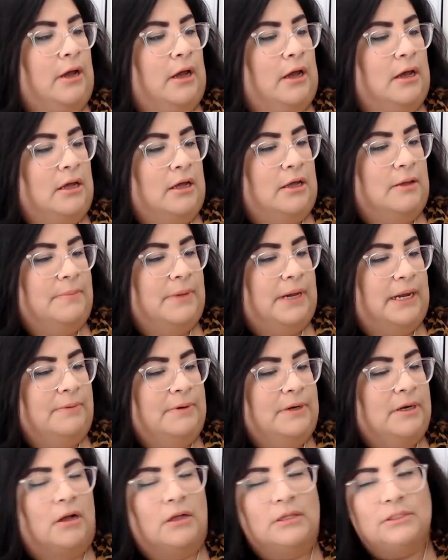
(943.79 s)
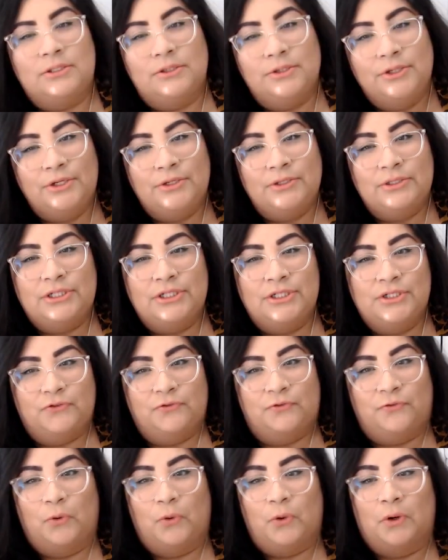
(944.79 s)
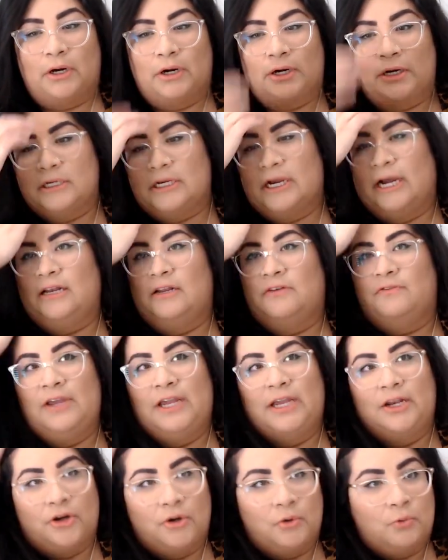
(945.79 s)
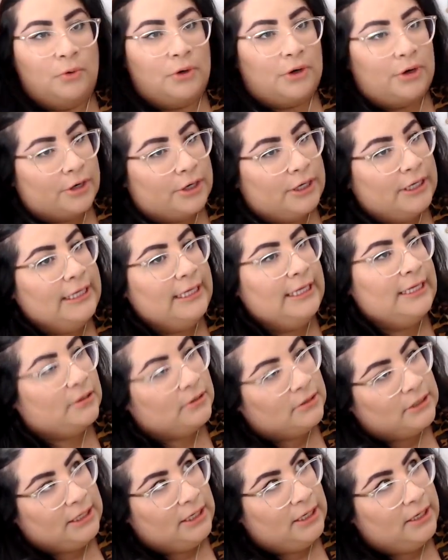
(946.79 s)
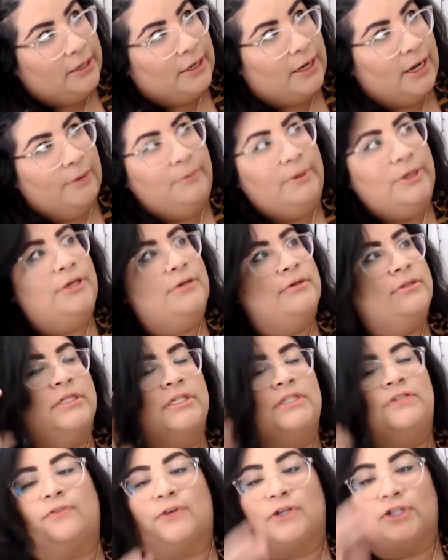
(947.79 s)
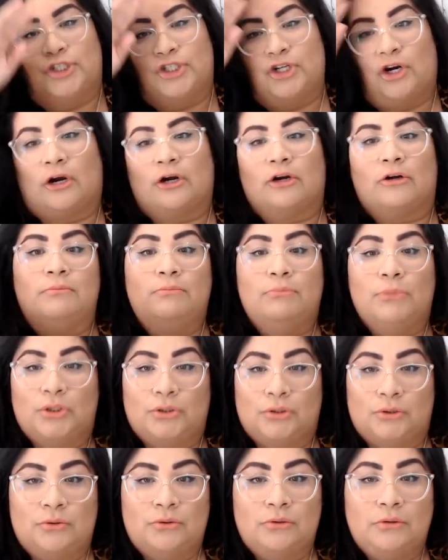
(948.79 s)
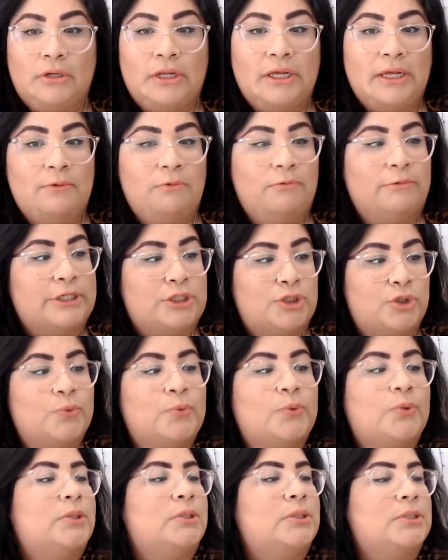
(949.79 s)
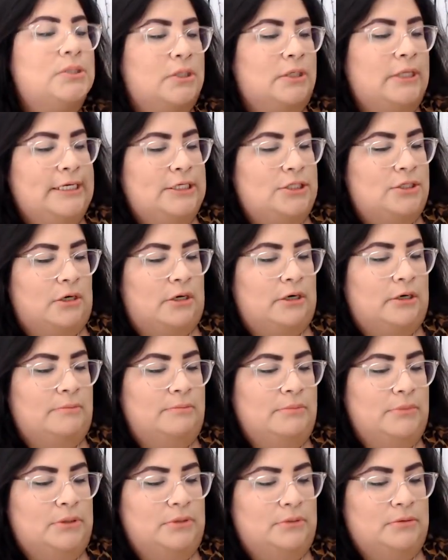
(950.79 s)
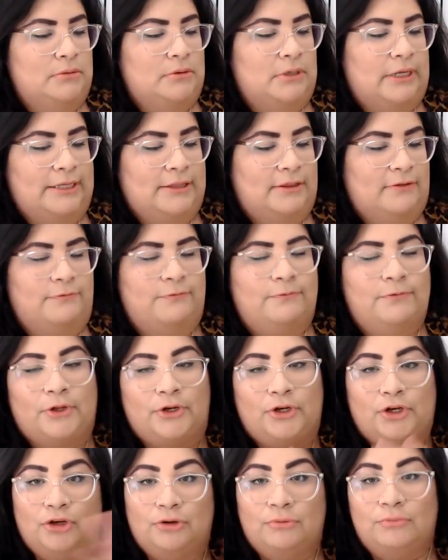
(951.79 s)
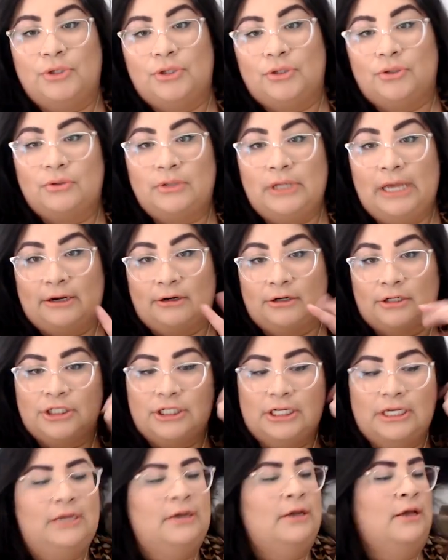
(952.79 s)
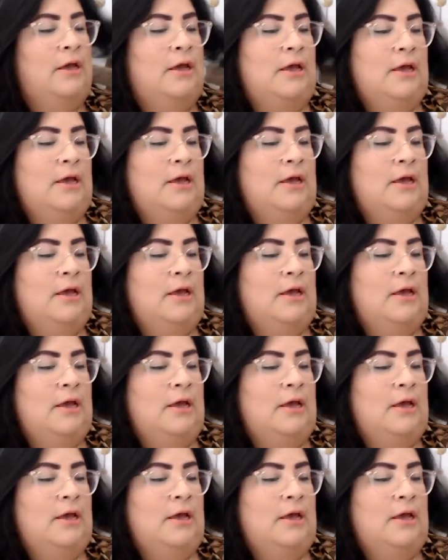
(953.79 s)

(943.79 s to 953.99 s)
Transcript: Um, I would also use this for kind of inner work, healing. I would use this for dark moon rituals or like dark moon, like the, the new moon energy.